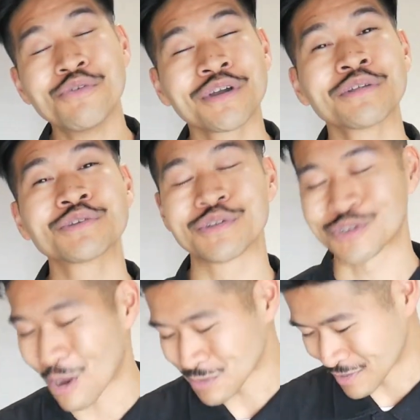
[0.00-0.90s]
Moving on to the
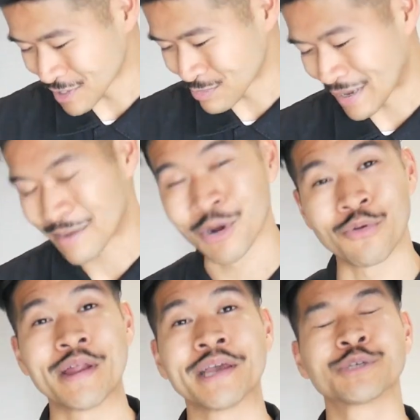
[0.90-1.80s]
tops, and this bad boy
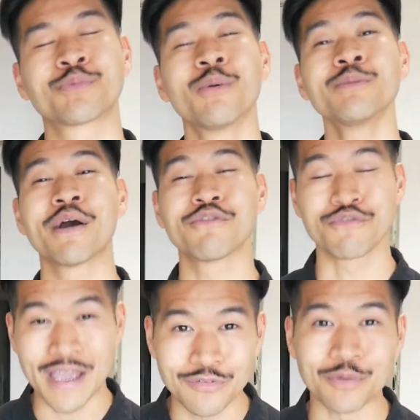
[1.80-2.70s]
right here is probably my
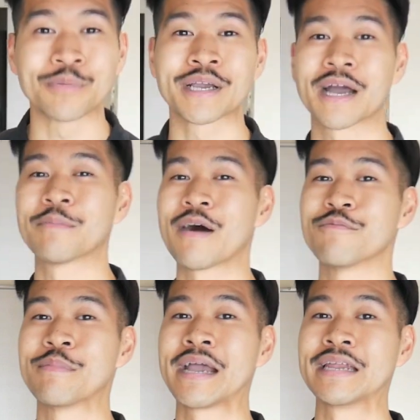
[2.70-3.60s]
favorite pickup
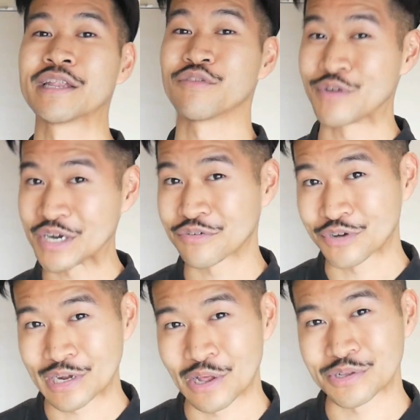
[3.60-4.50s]
I've made in a very,
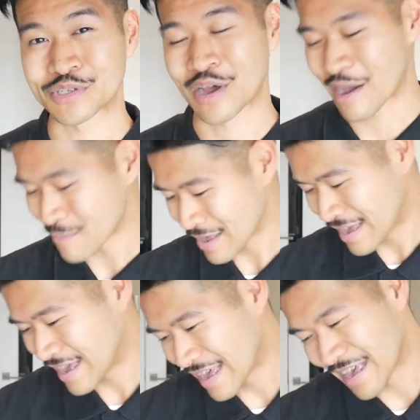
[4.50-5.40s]
very long time.
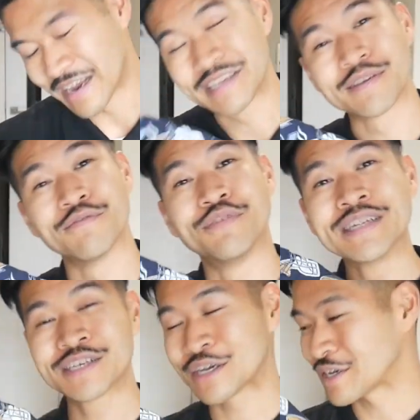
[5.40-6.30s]
It is a
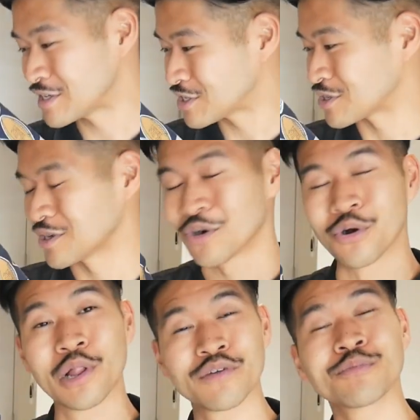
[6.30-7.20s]
vintage,
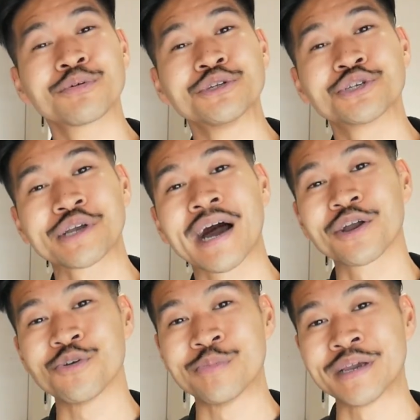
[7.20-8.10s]
all over print
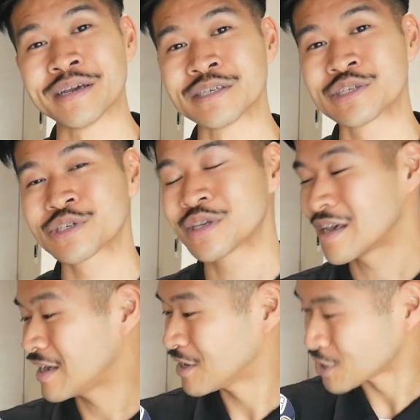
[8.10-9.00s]
Chicago Bears,
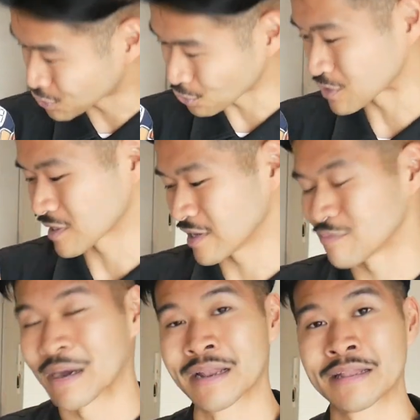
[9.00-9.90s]
short
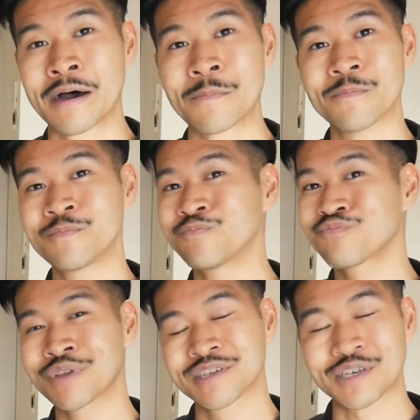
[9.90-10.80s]
sleeve button up,
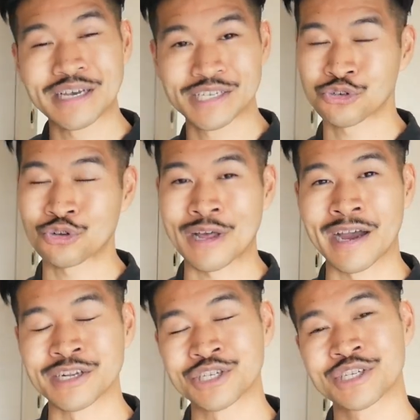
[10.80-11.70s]
size extra
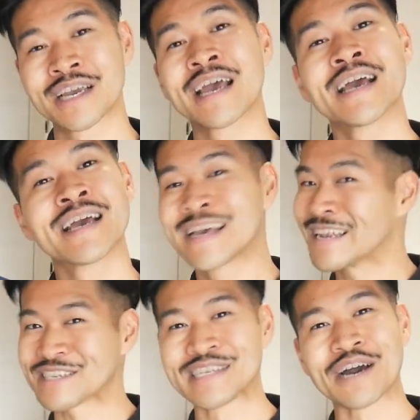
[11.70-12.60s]
large.
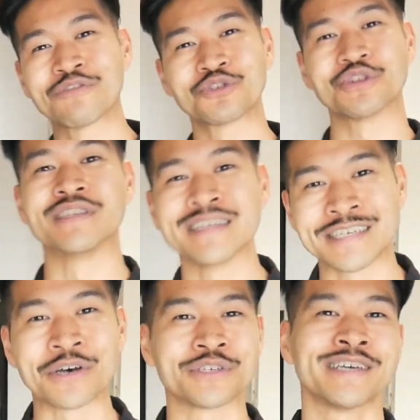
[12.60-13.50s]
Let's delve into the
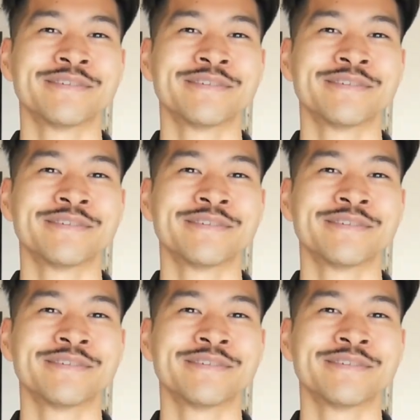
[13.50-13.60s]
details, eh?